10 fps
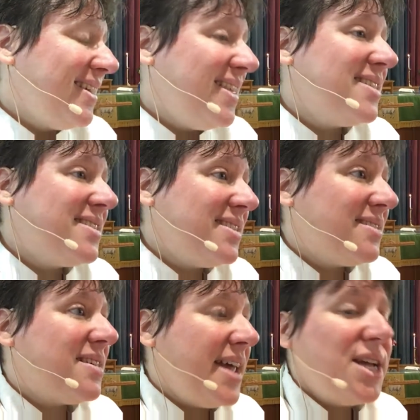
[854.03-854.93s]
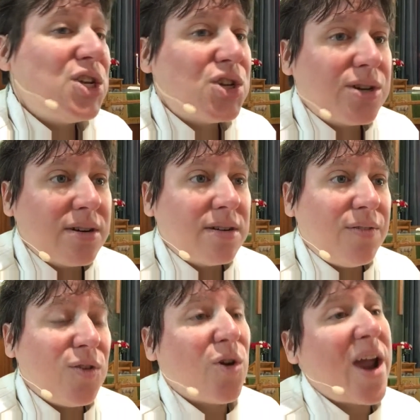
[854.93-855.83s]
This is the nature
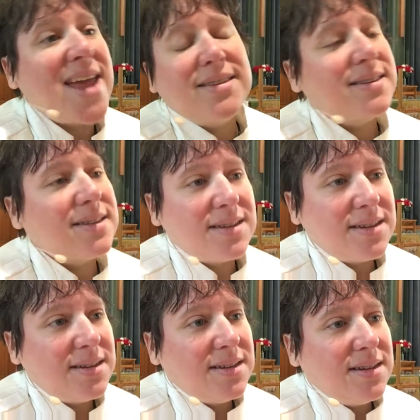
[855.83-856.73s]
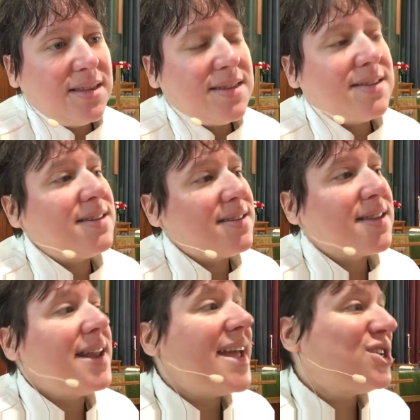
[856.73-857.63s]
of grace. This is
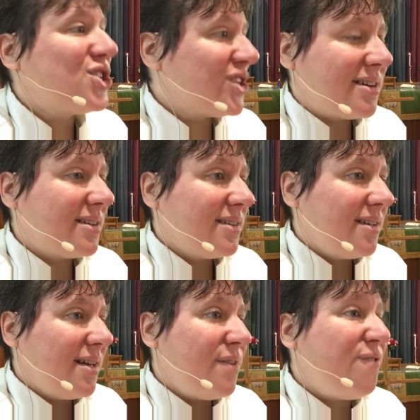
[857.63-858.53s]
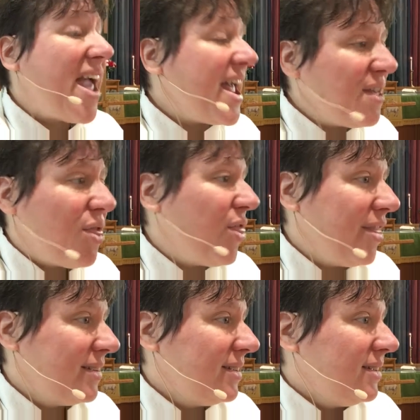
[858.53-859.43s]
the nature of
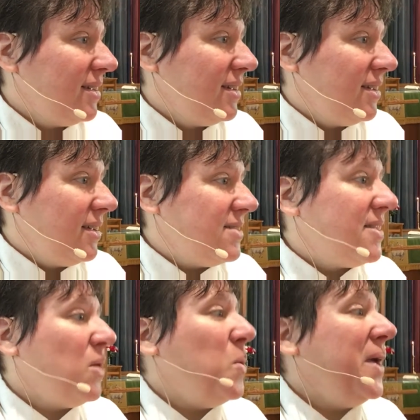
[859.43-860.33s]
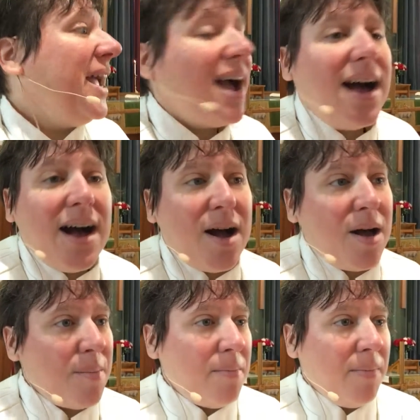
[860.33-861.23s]
faith, is that we
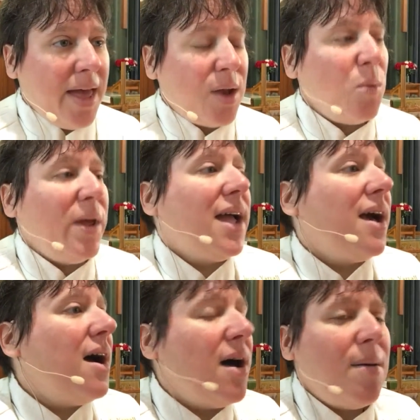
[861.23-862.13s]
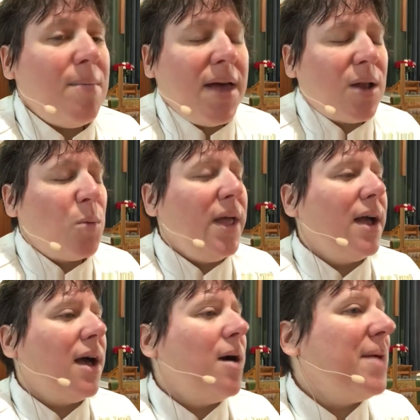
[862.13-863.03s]
come and we come and we
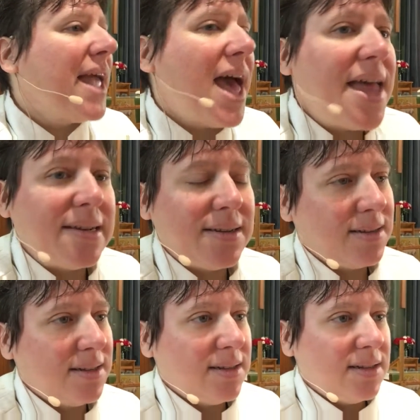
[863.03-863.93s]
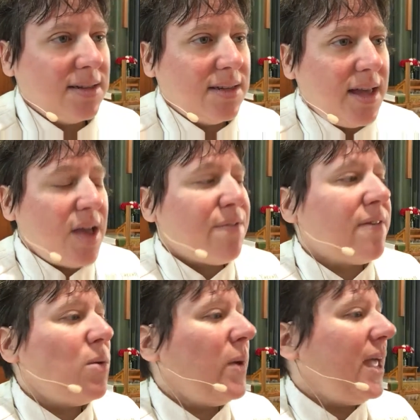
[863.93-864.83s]
come again
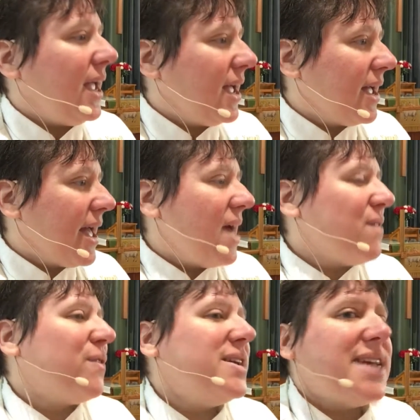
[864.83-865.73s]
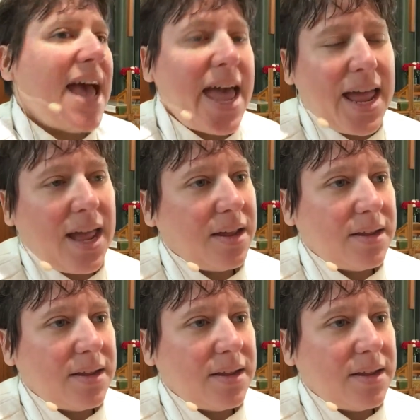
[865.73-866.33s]
every week, every day,